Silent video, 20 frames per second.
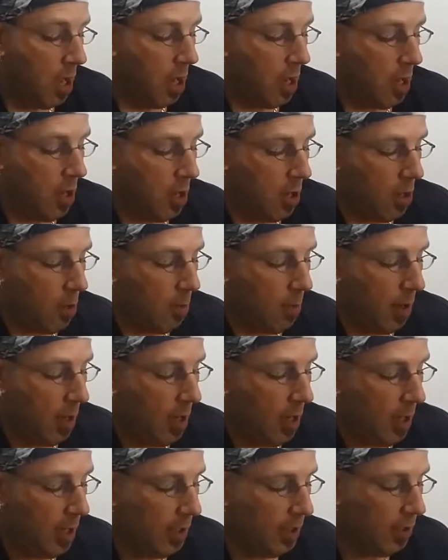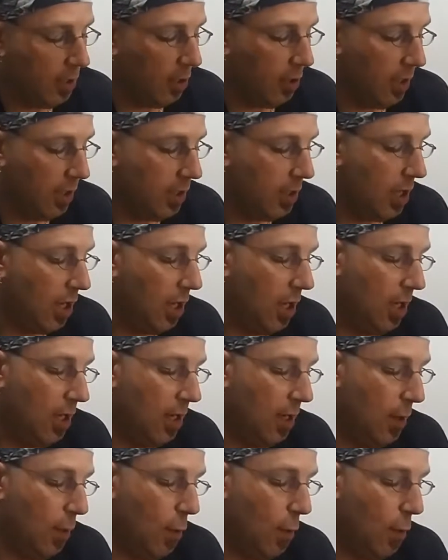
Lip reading: So let's go ahead and